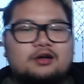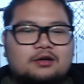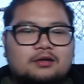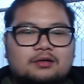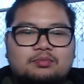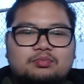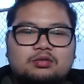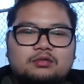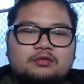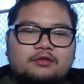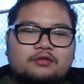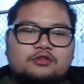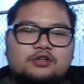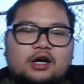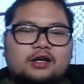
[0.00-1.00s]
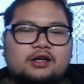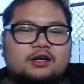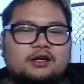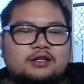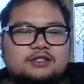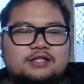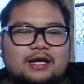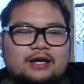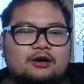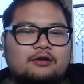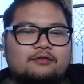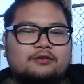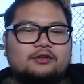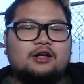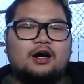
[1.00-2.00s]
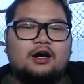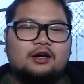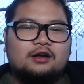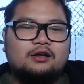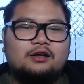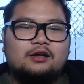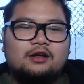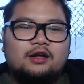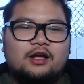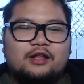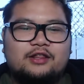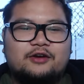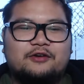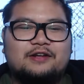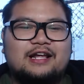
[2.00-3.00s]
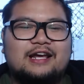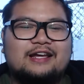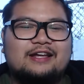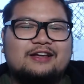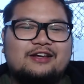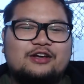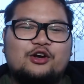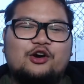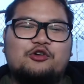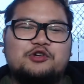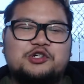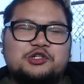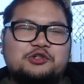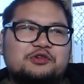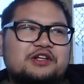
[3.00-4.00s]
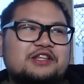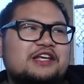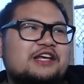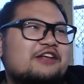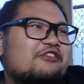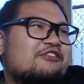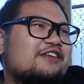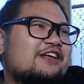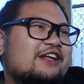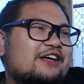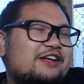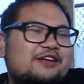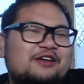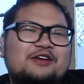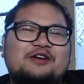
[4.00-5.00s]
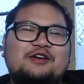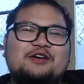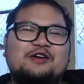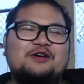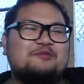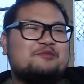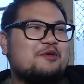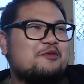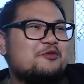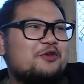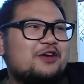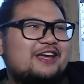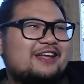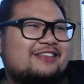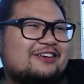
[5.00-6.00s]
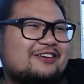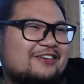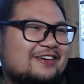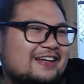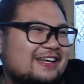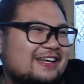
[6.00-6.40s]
dog. Puma's trying to take over, dog. They were like, oh shoot, Adidas did it. Maybe we could do it.